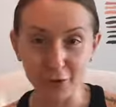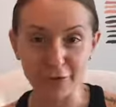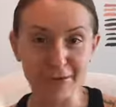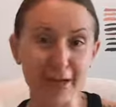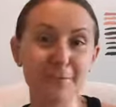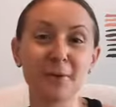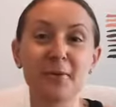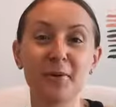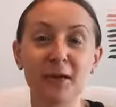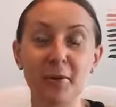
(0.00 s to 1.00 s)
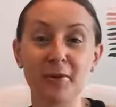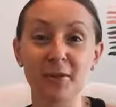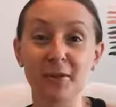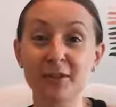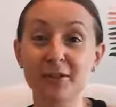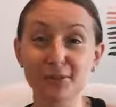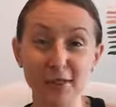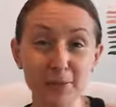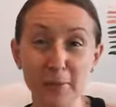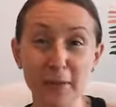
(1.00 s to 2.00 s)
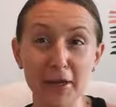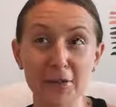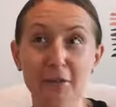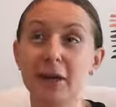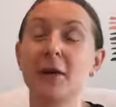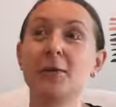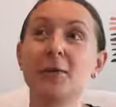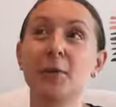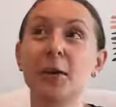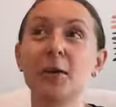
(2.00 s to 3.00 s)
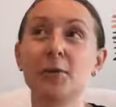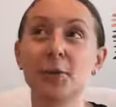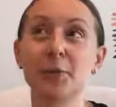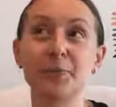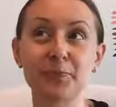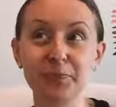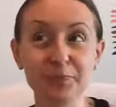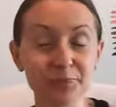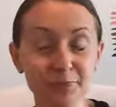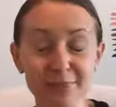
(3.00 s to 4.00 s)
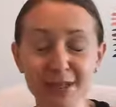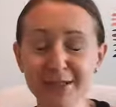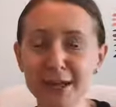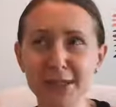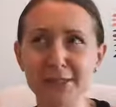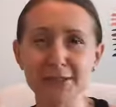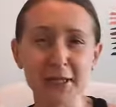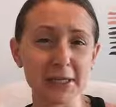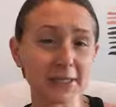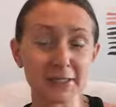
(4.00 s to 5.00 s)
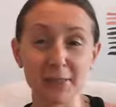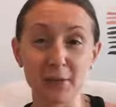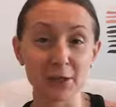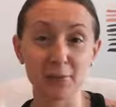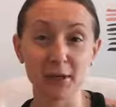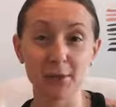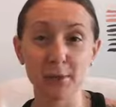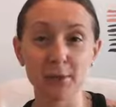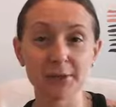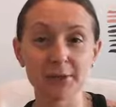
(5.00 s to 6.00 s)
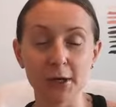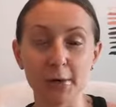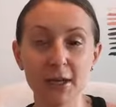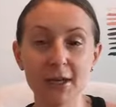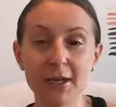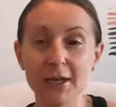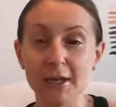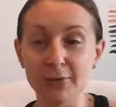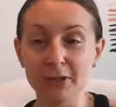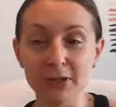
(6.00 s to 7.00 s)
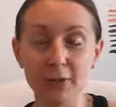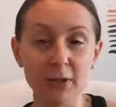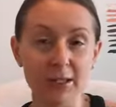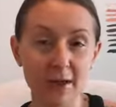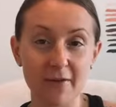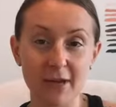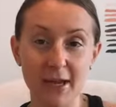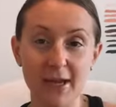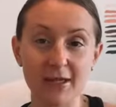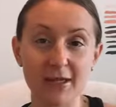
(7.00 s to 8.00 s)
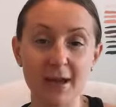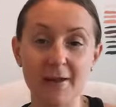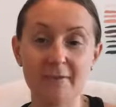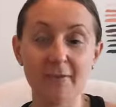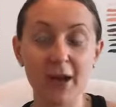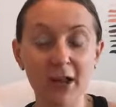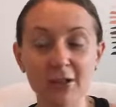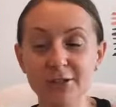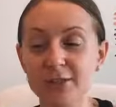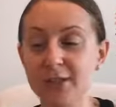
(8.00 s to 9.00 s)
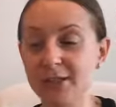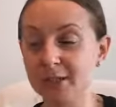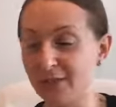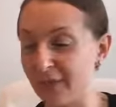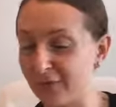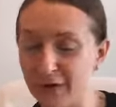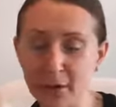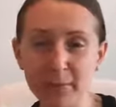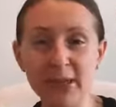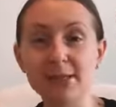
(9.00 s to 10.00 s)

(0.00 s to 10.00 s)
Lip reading: all the time. You don't want to be caught without it. And there's lots of people actually right now that are going through tons of like summer, spring cold. So a really good one to have on hand for allergies, around fire